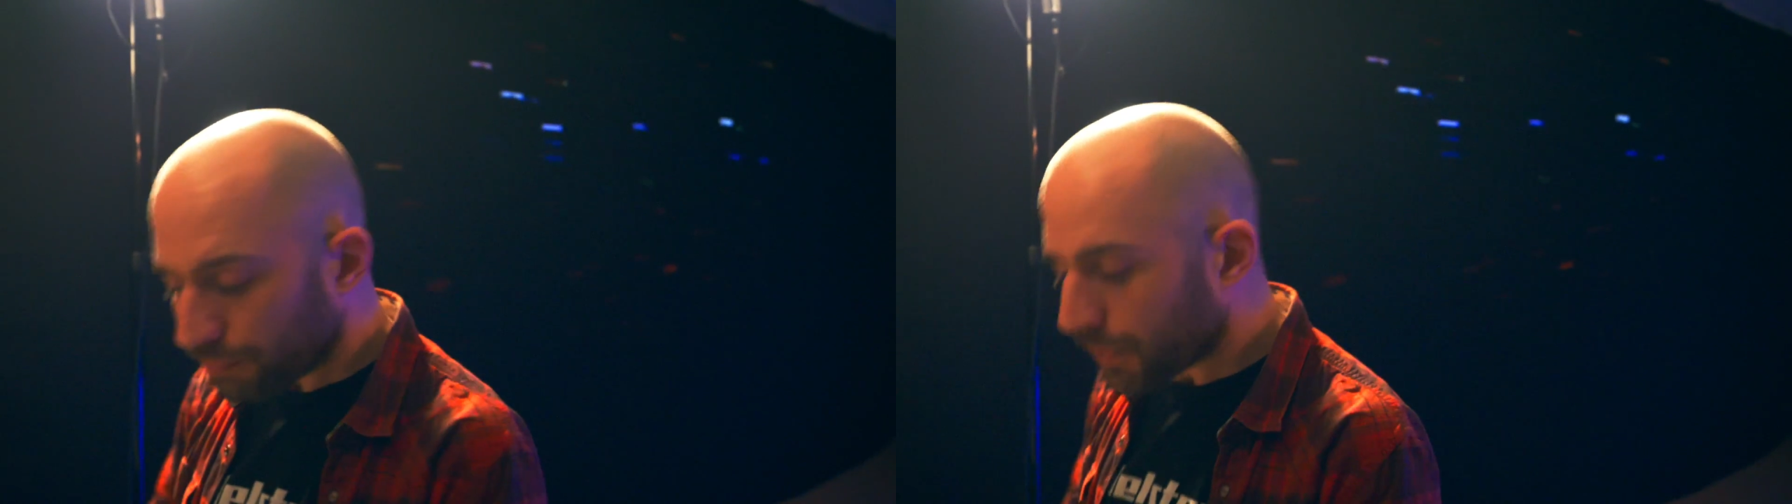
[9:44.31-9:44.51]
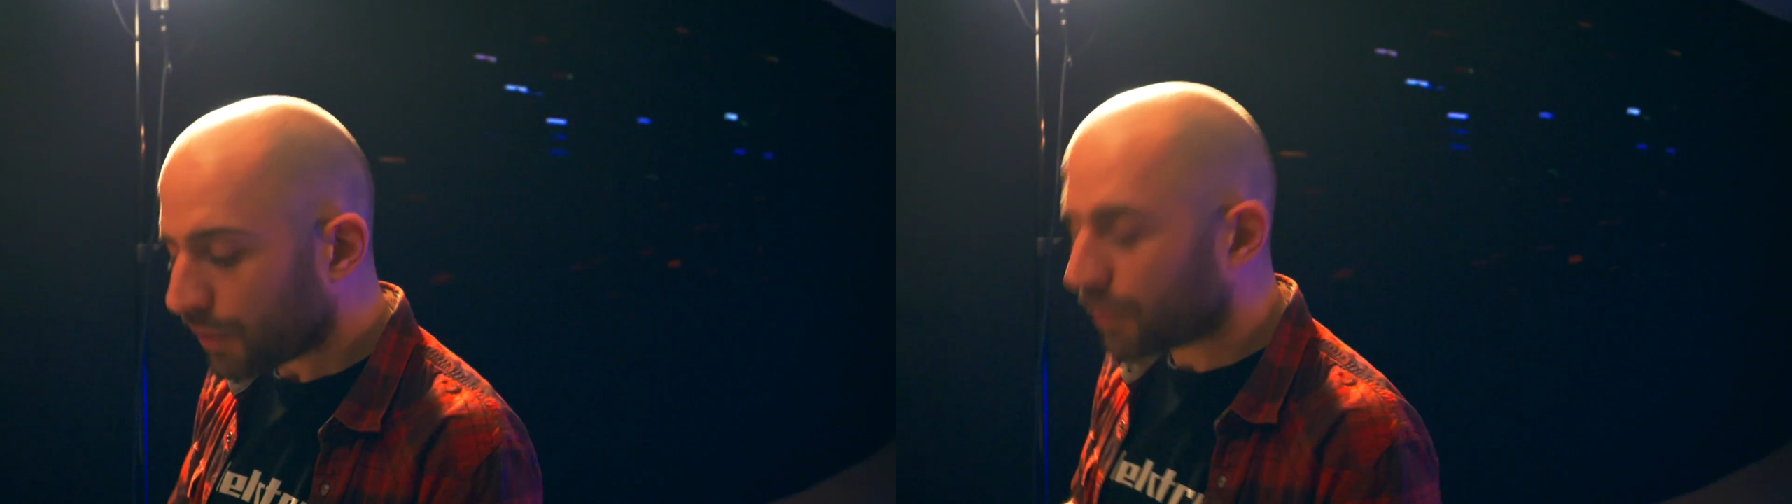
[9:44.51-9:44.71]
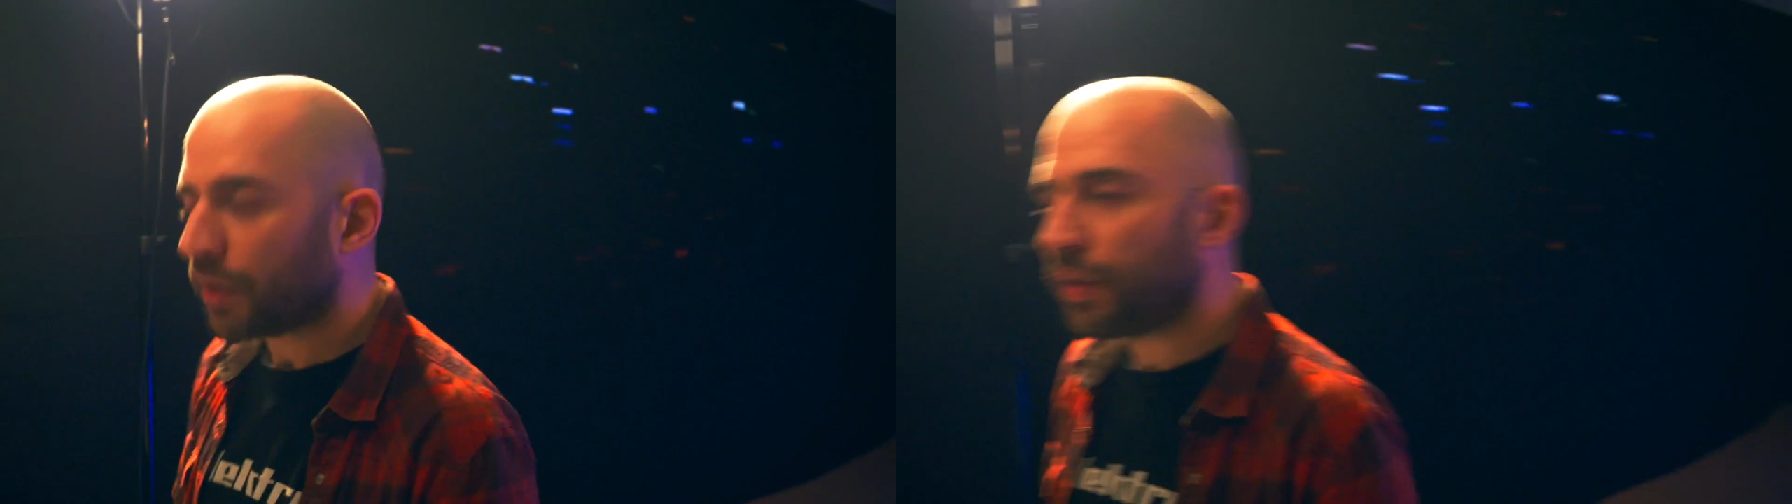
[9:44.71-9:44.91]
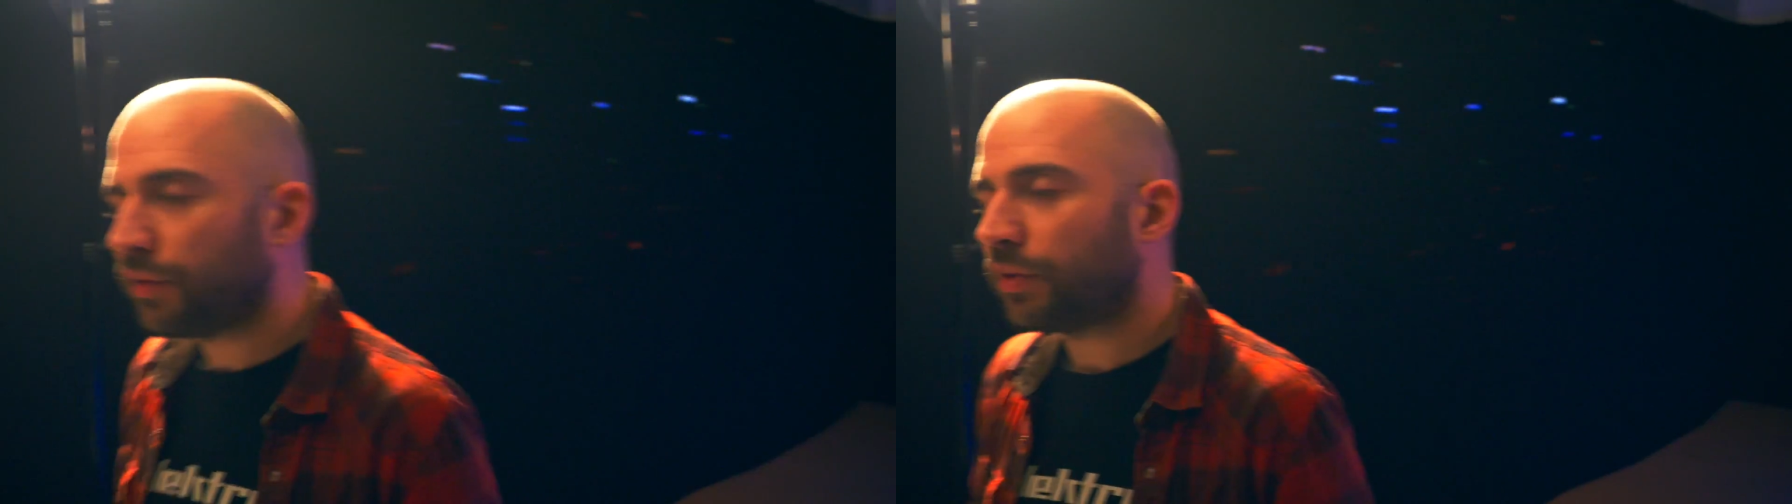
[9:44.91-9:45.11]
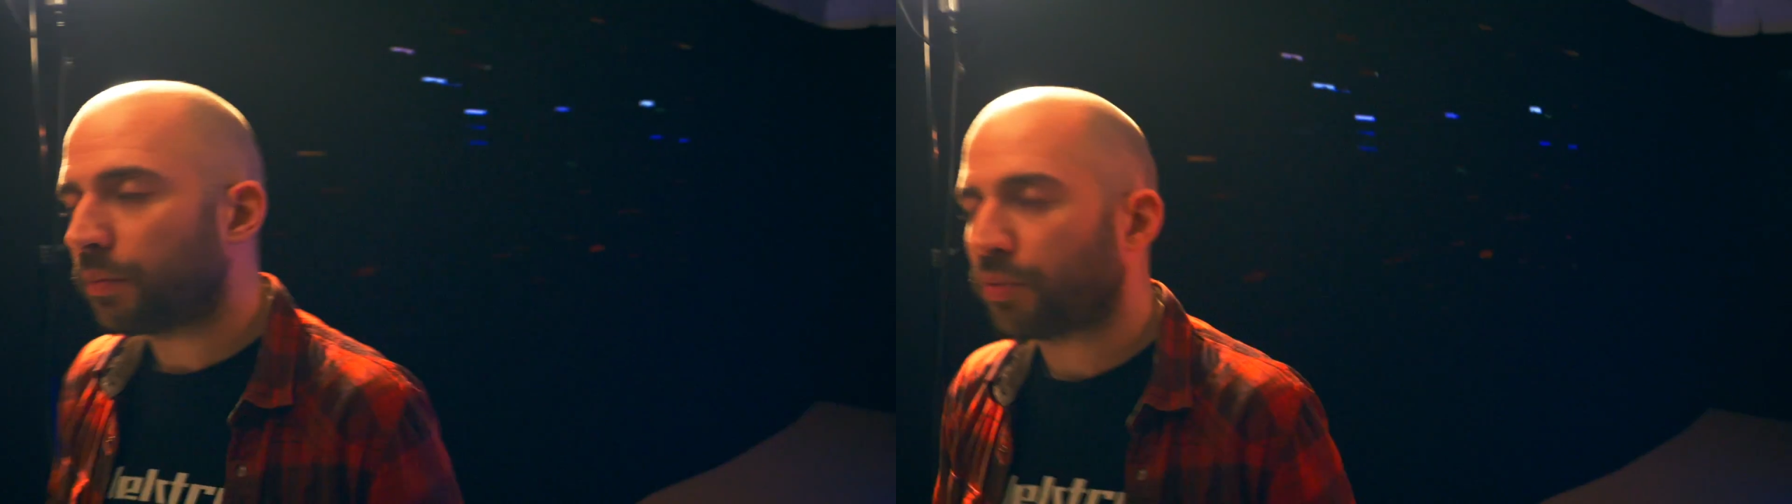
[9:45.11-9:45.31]
this is an
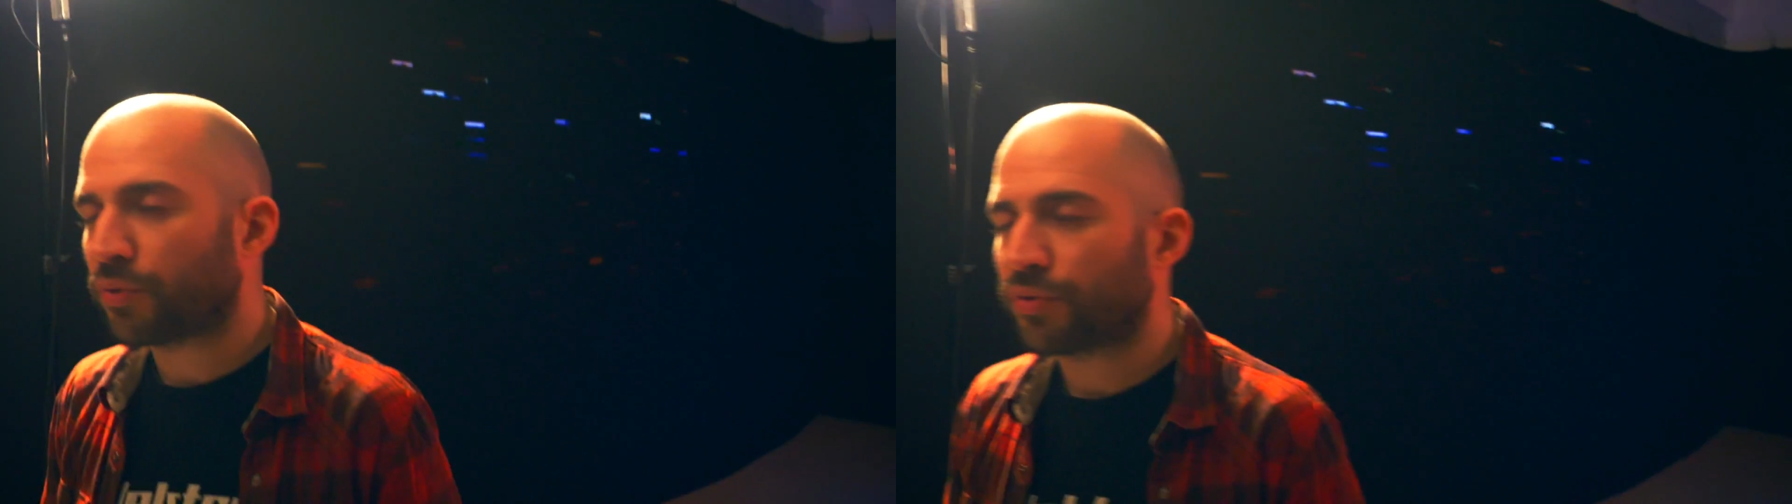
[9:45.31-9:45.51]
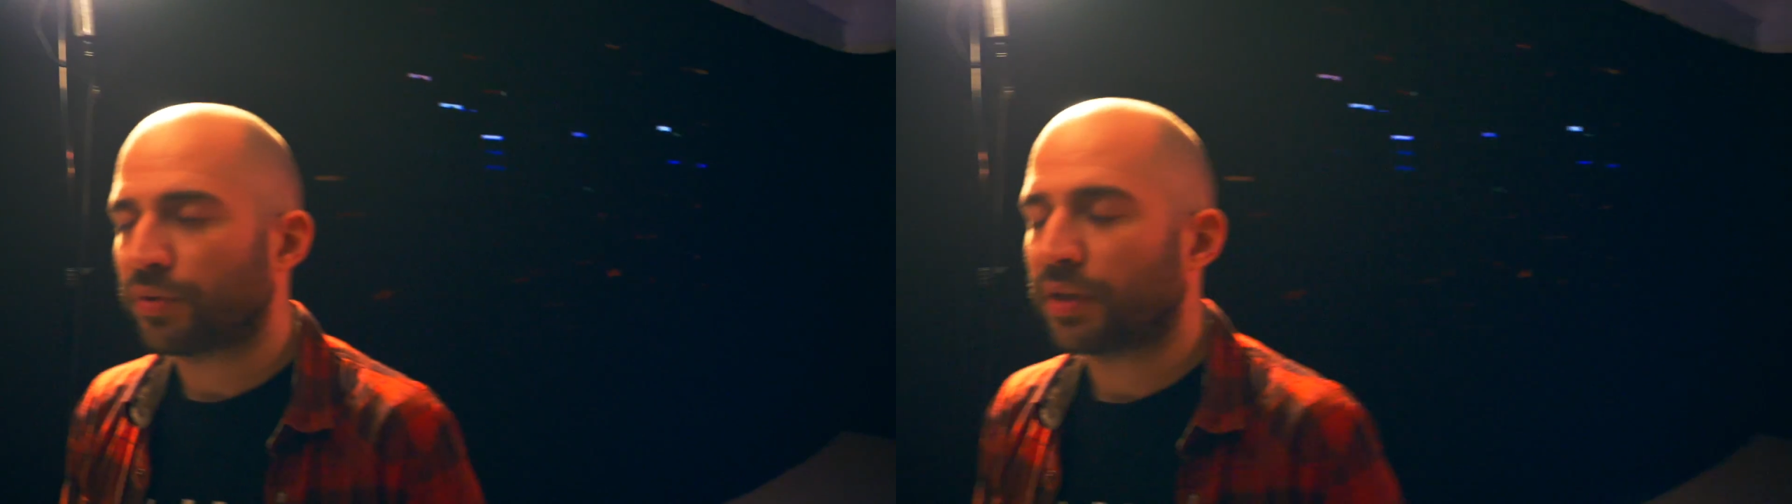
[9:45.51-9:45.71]
easier approach to